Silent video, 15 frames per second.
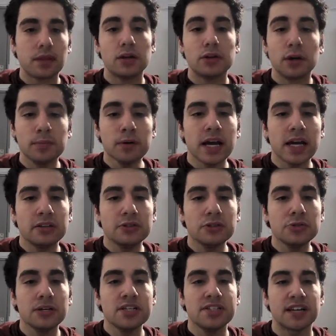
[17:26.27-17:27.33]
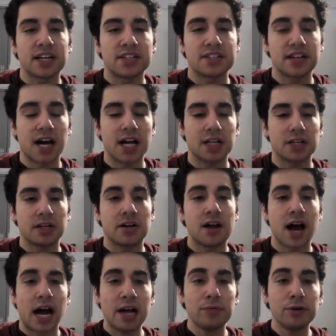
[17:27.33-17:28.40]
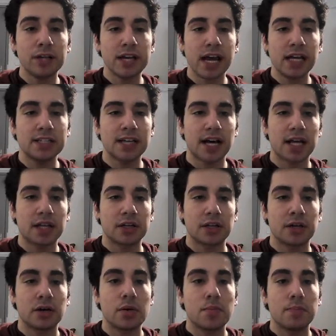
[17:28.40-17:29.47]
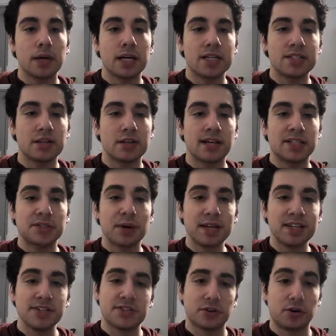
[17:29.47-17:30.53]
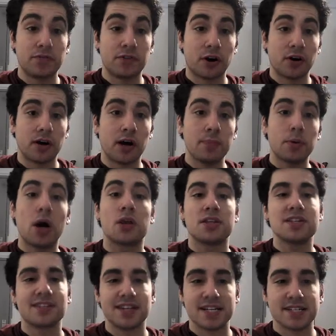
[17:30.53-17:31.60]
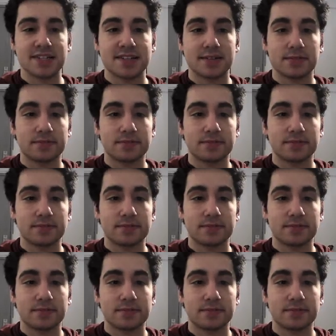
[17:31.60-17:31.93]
Number 826, Tyler. I really hate Tyler because that's why he's so far up on this list.